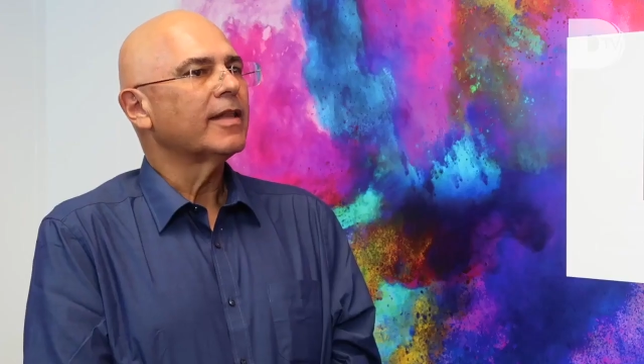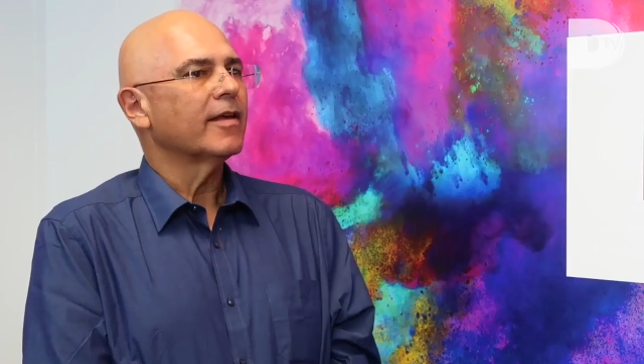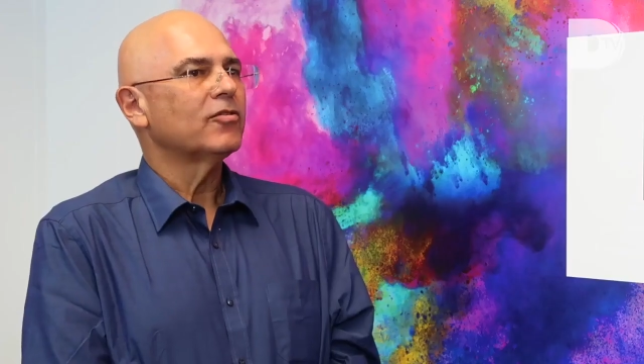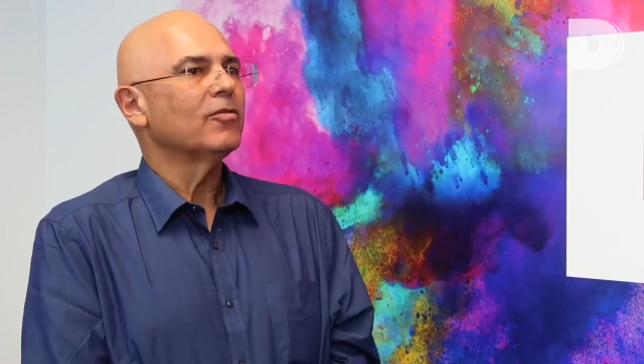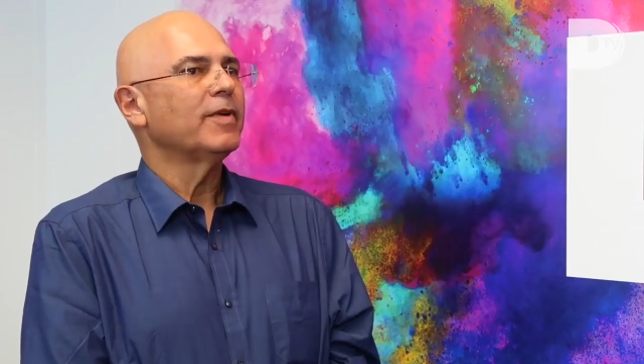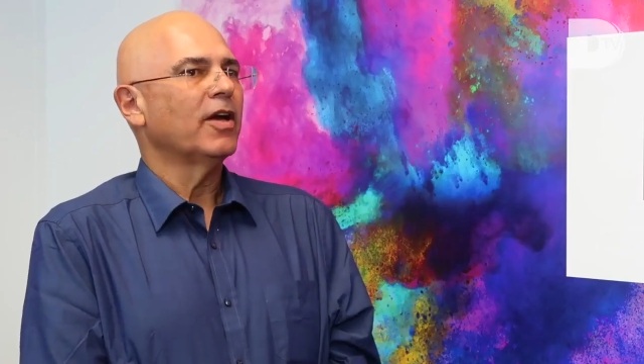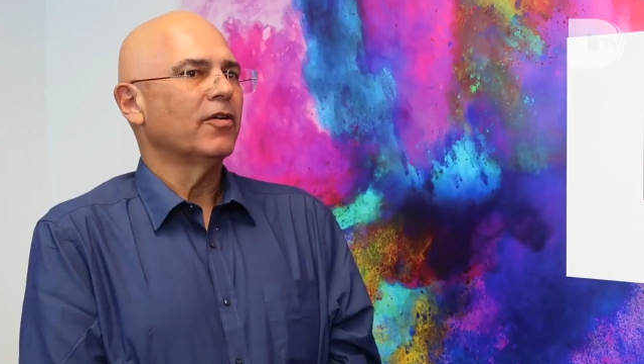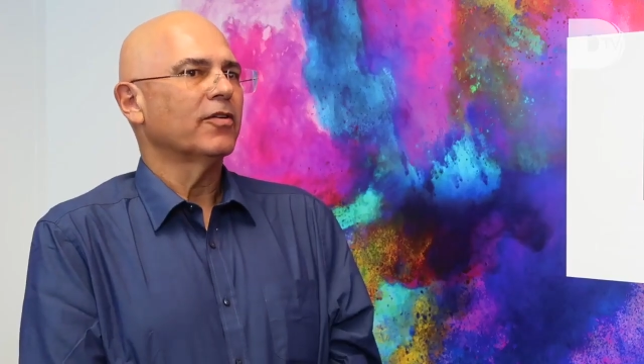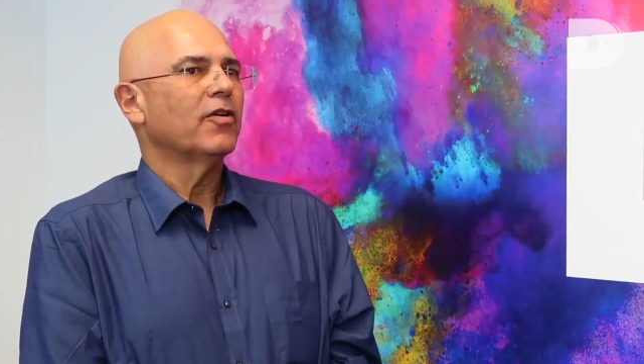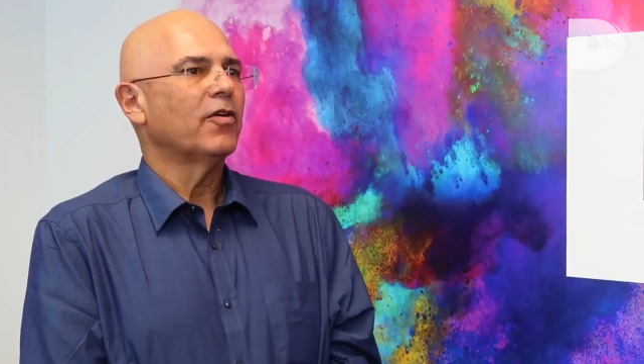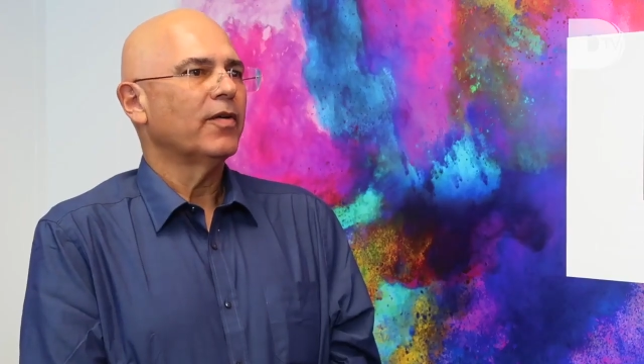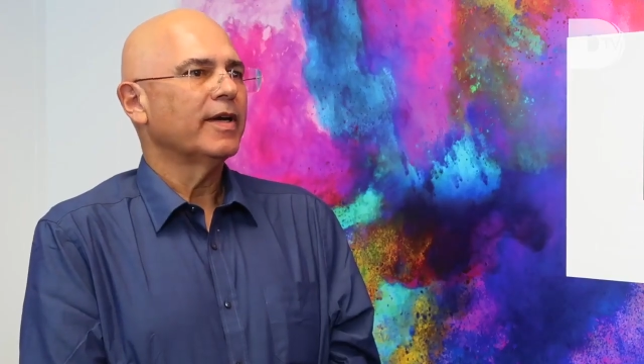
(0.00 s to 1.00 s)
It has to be
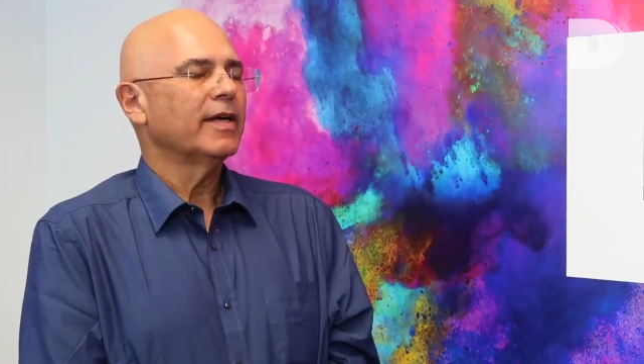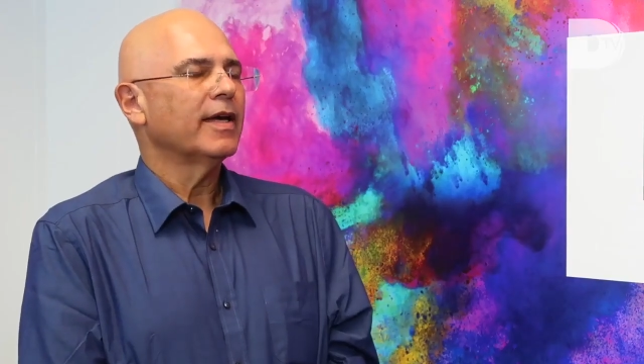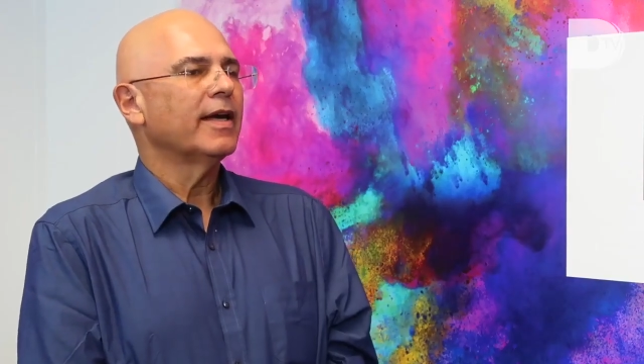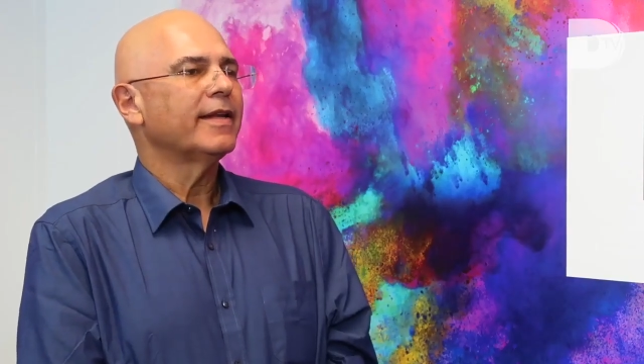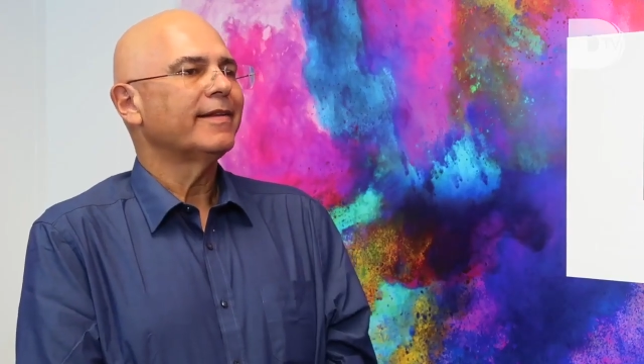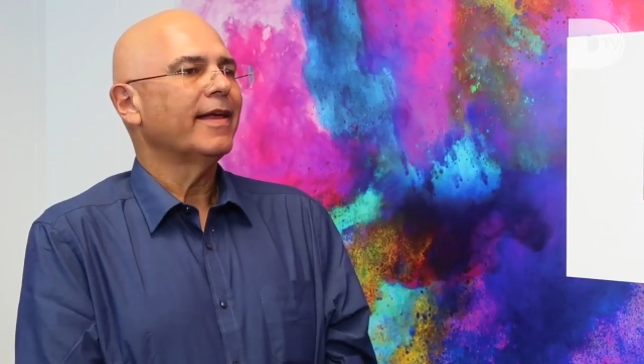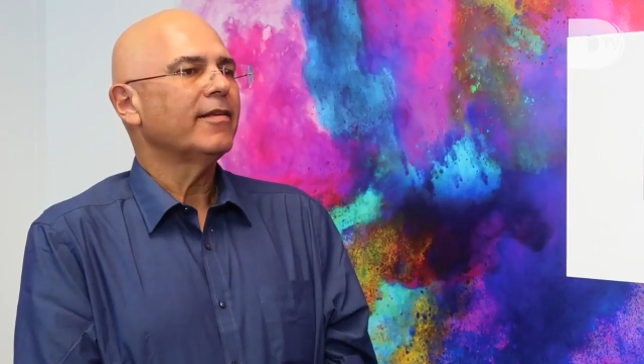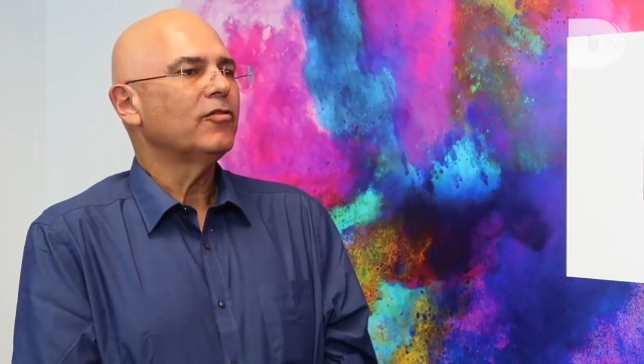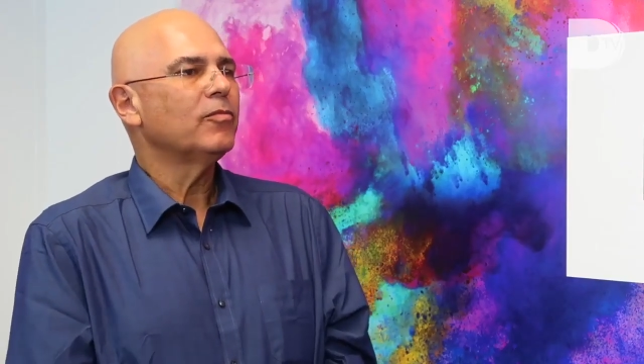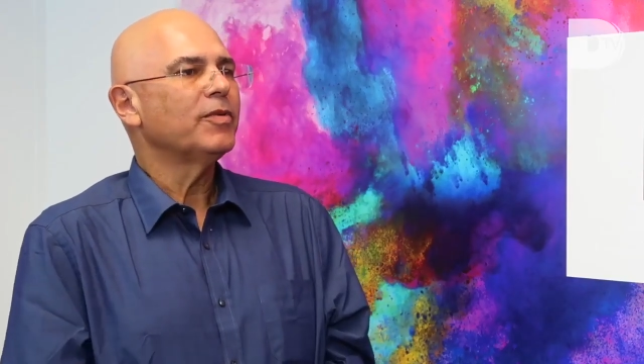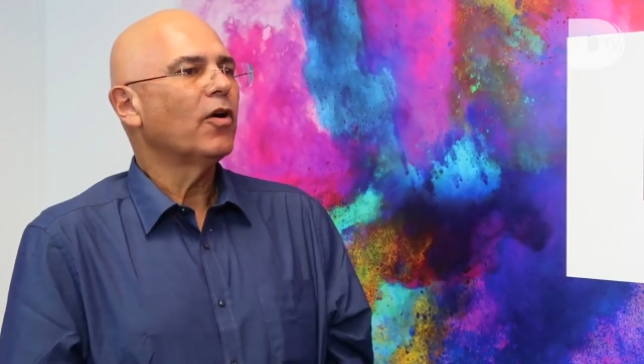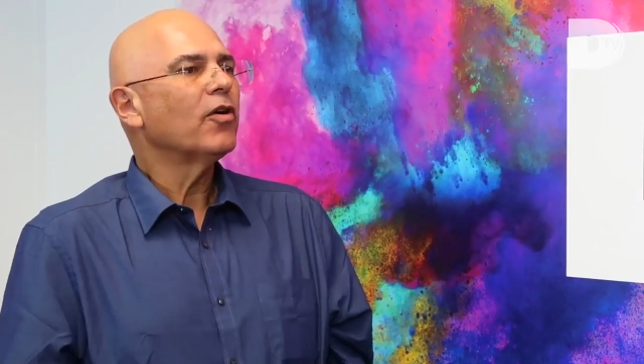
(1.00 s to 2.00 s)
ongoing, and it has
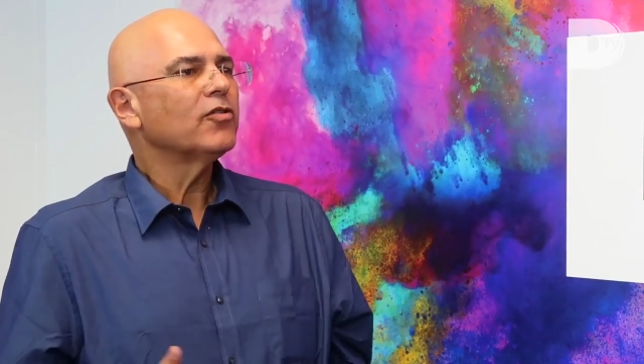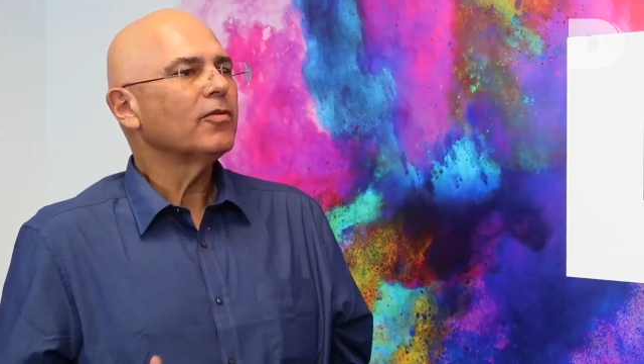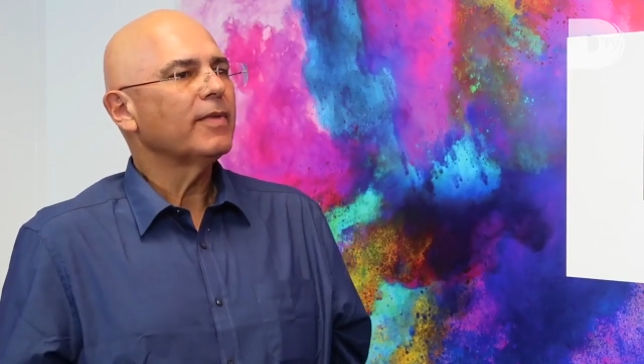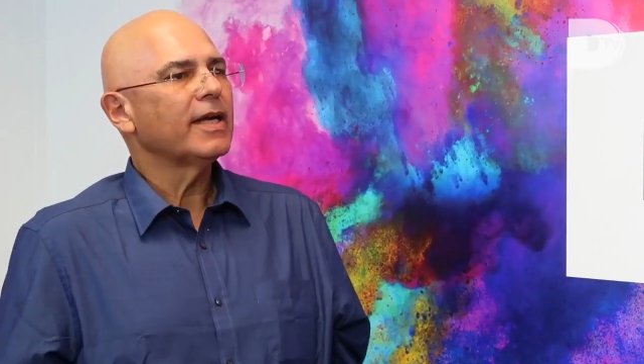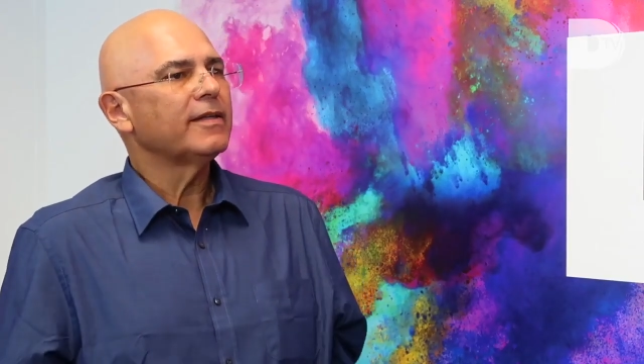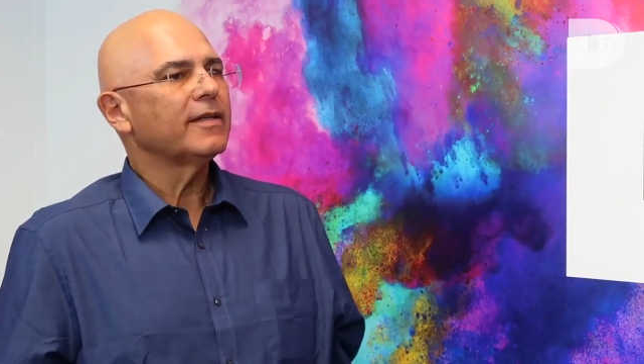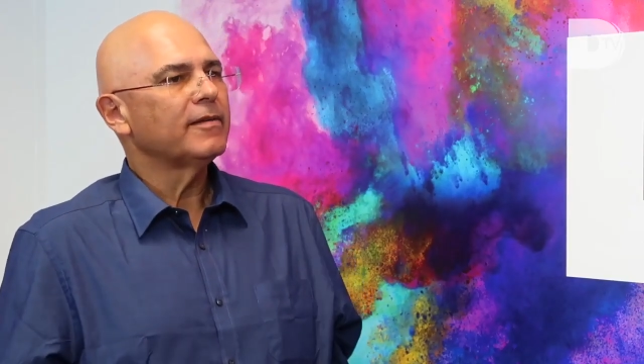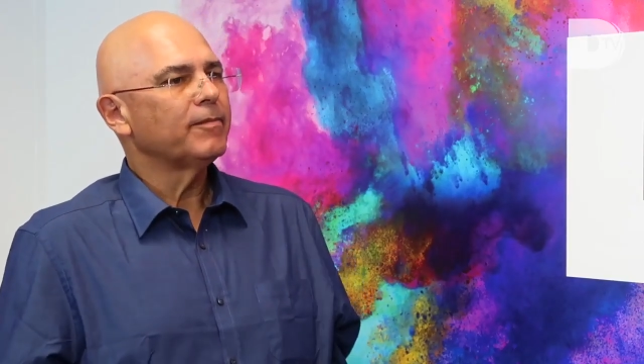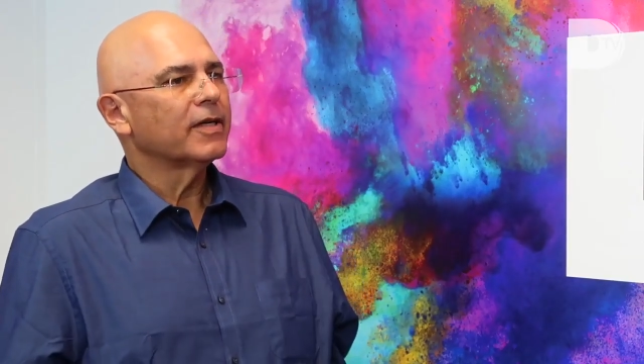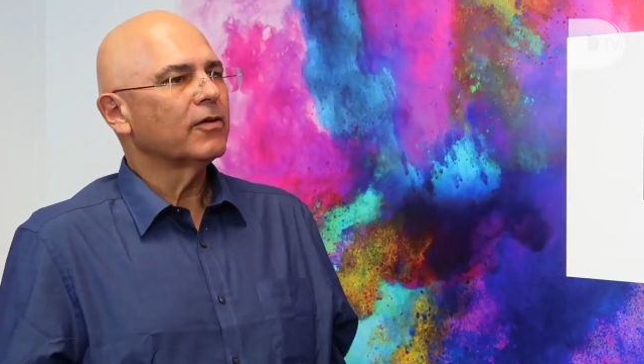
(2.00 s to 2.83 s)
to be automated,